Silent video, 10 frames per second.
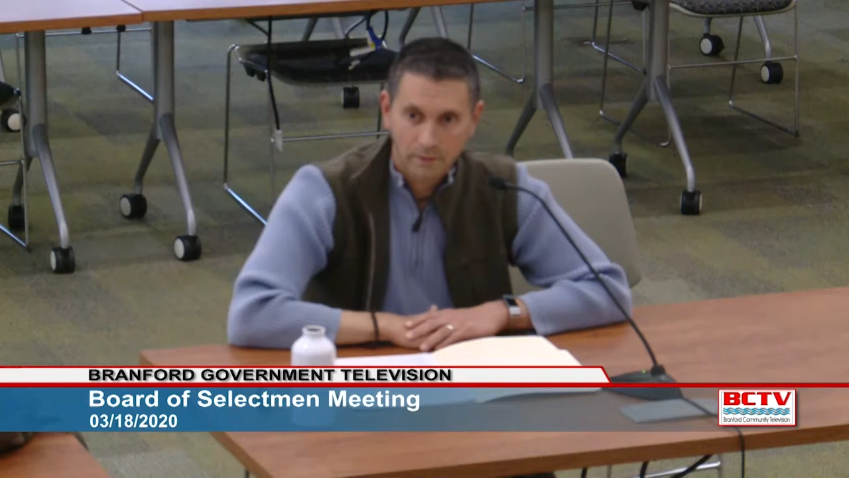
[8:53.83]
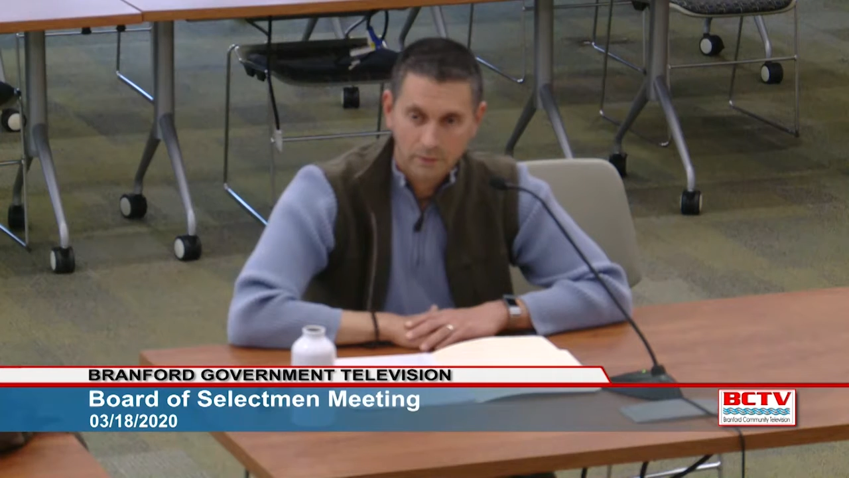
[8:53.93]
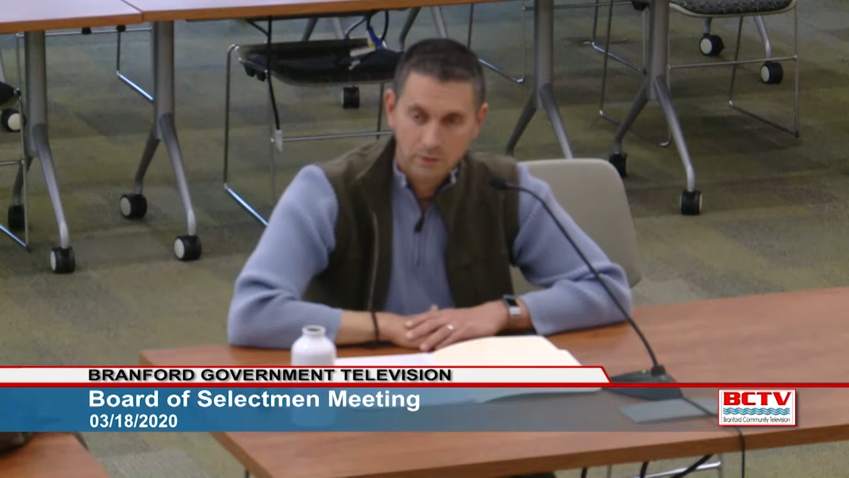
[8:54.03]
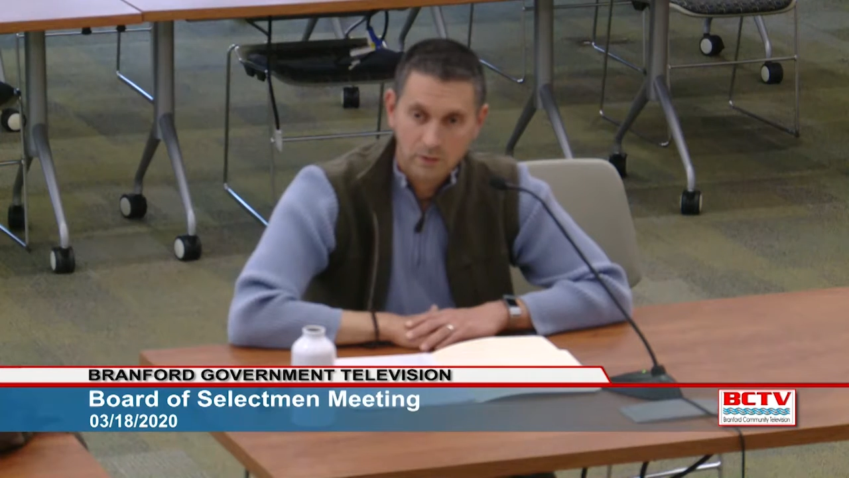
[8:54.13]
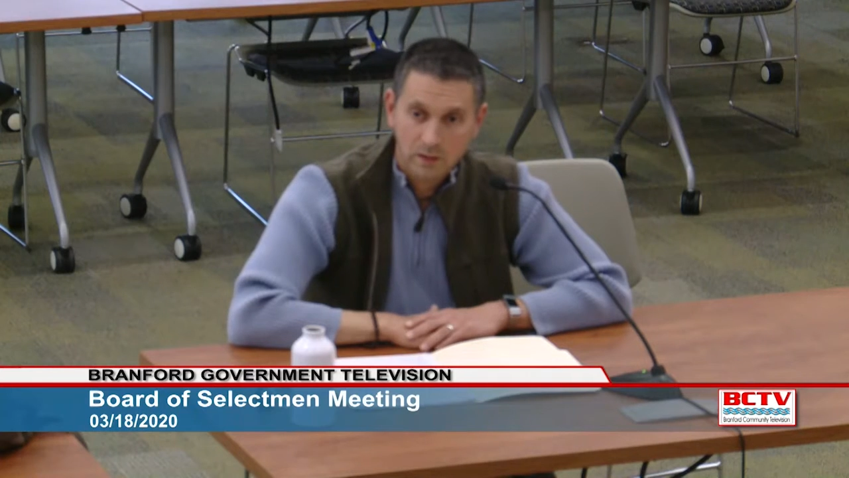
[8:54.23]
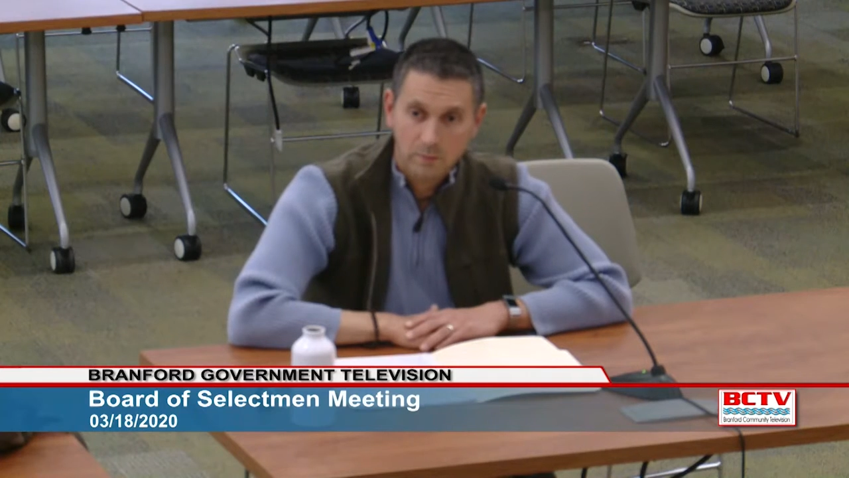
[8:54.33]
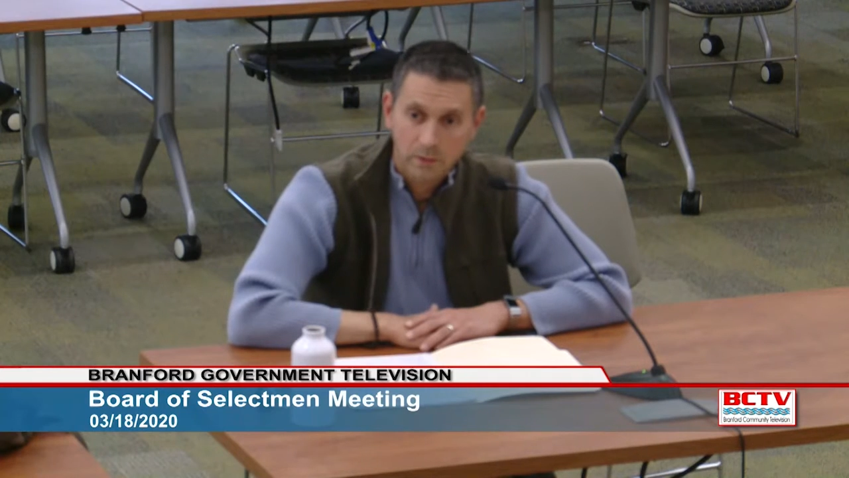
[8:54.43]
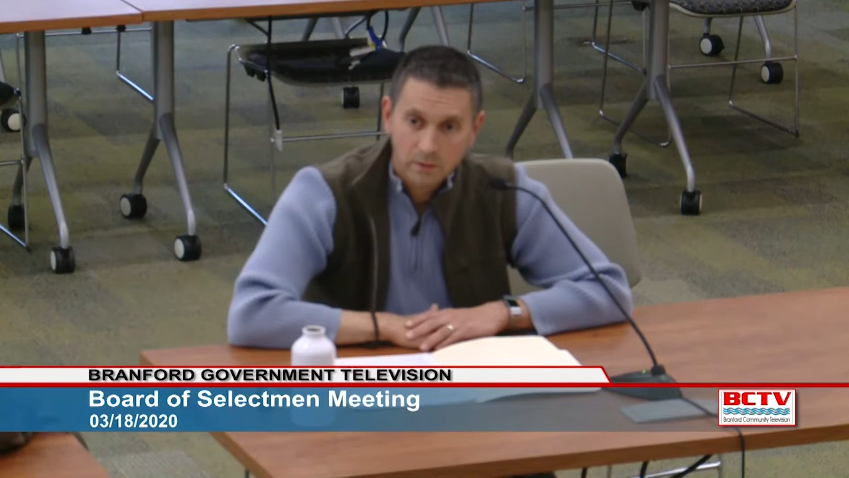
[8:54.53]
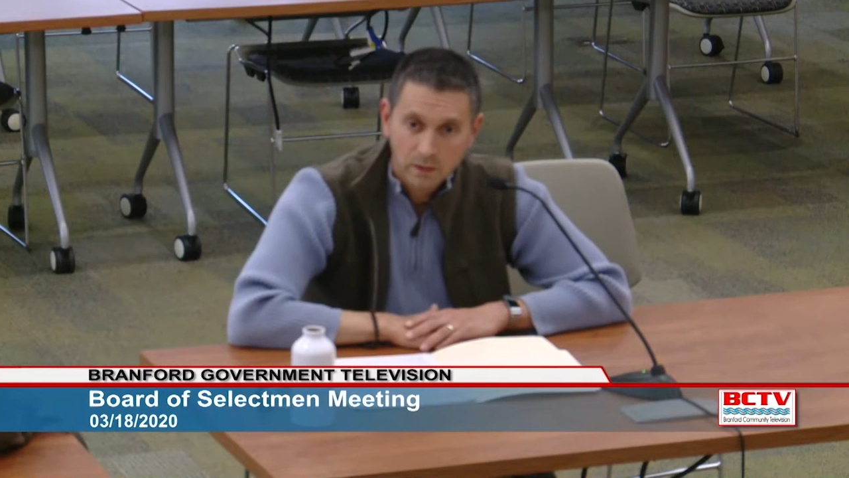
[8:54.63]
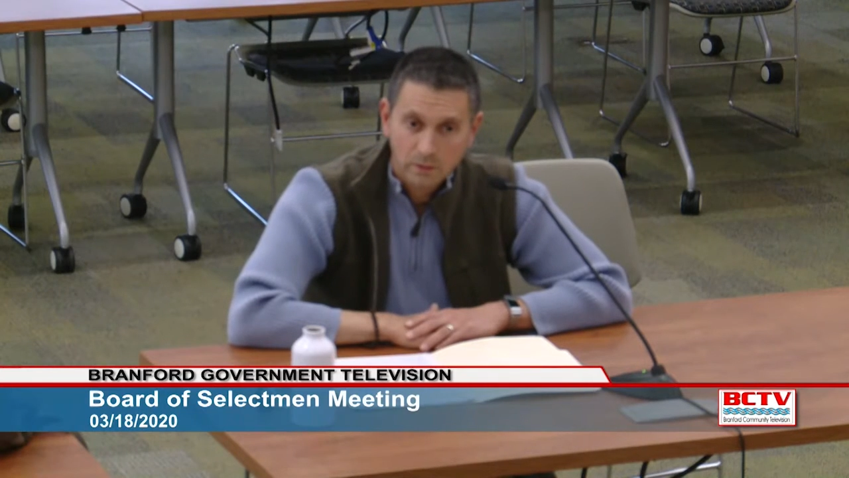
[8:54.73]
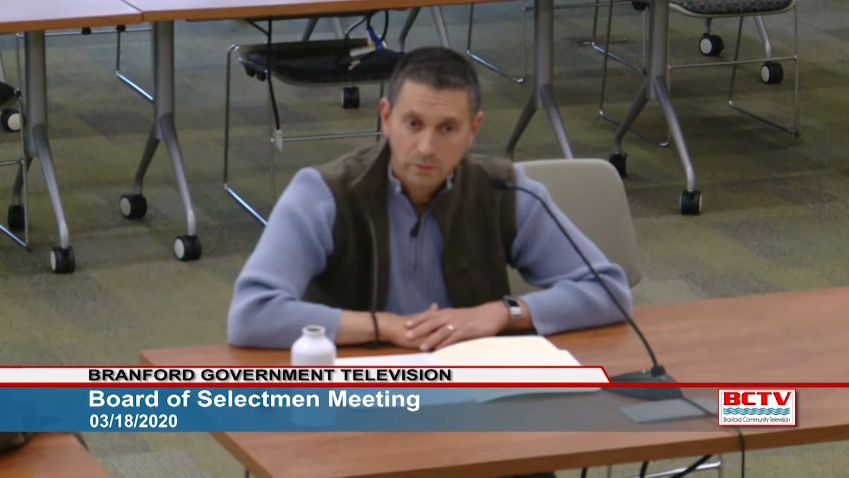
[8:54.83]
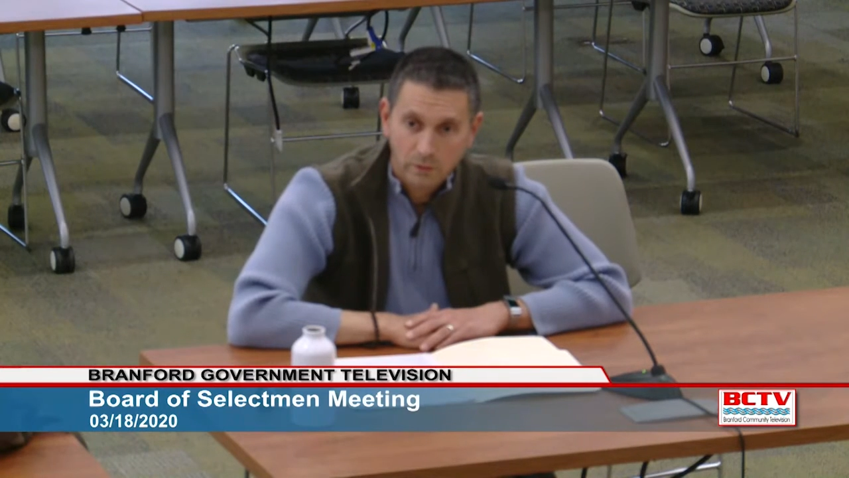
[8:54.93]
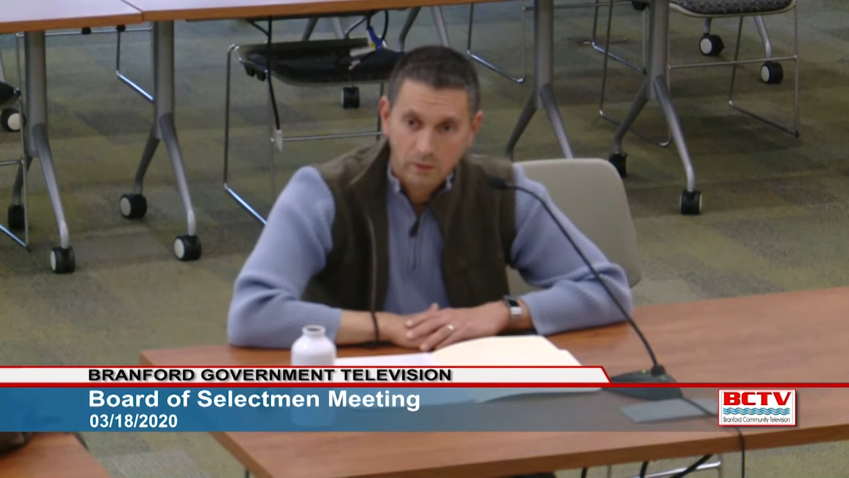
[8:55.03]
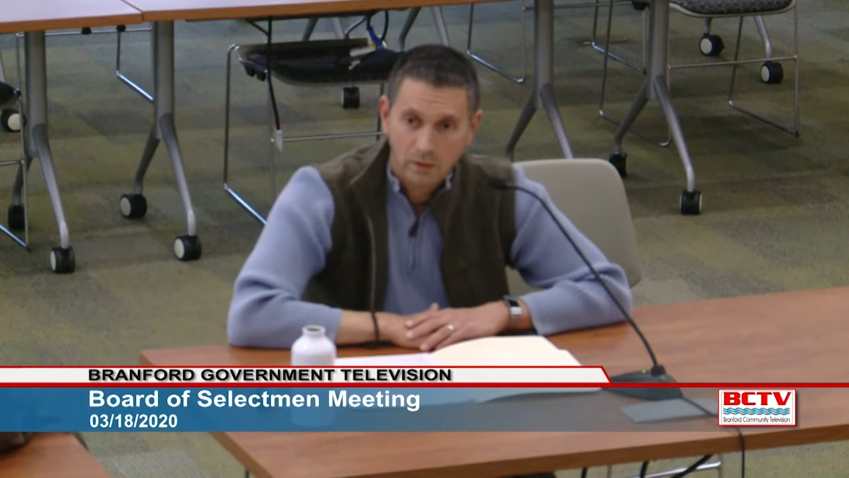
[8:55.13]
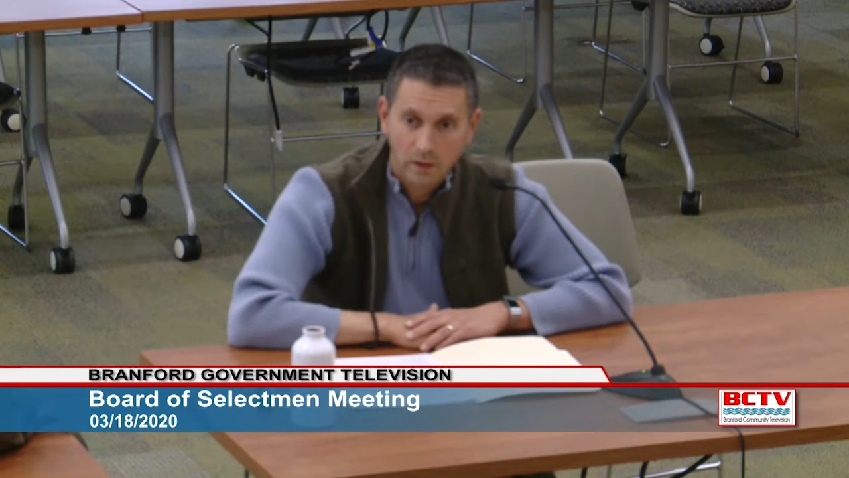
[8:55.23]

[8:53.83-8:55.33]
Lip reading: So the ability for